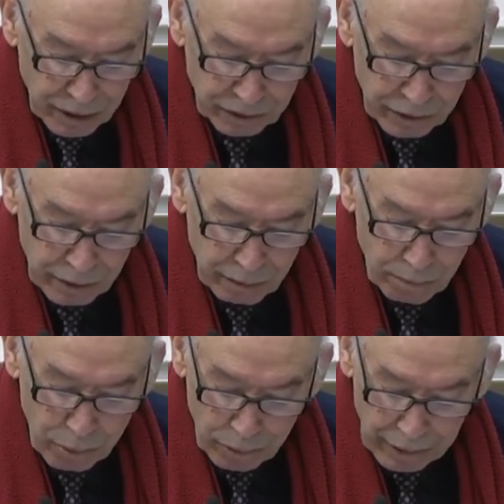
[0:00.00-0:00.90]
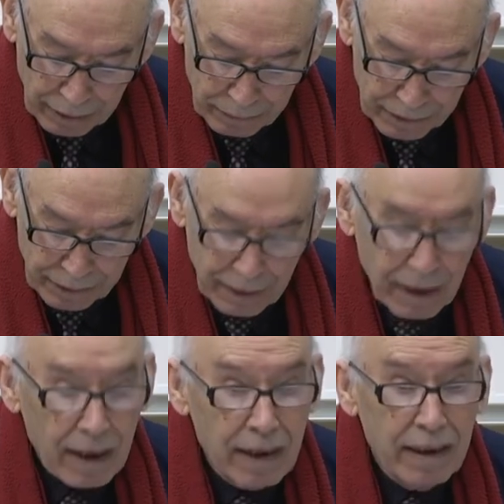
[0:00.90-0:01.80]
Structural Programs.
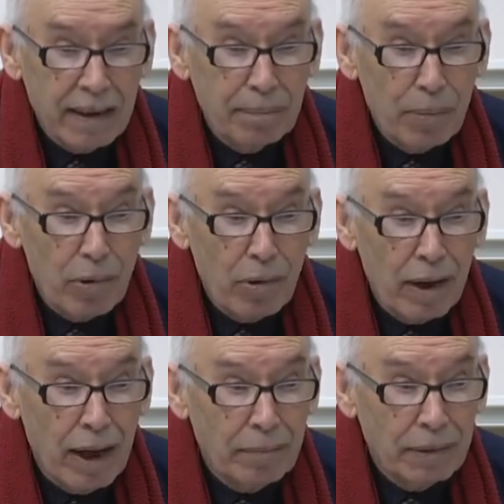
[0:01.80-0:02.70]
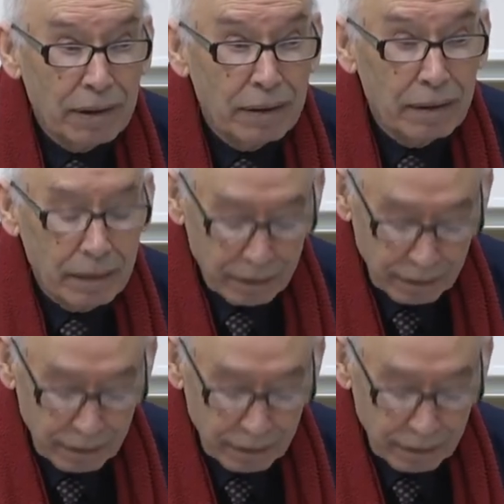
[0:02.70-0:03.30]
These programs